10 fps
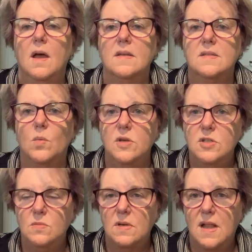So once
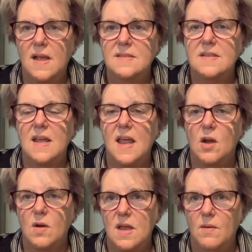you realize the
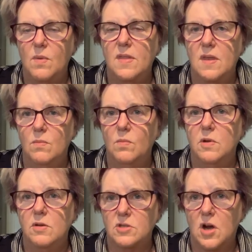area within
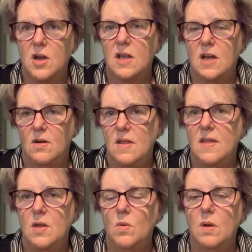your target area
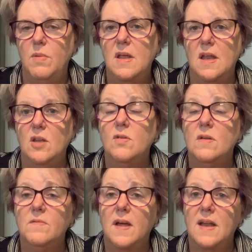that you want to be in, you
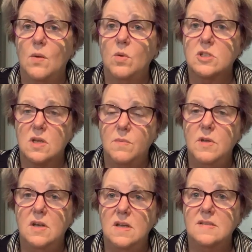can find out which
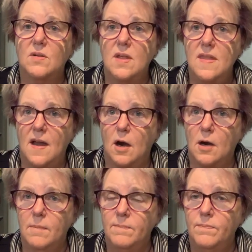communities are in there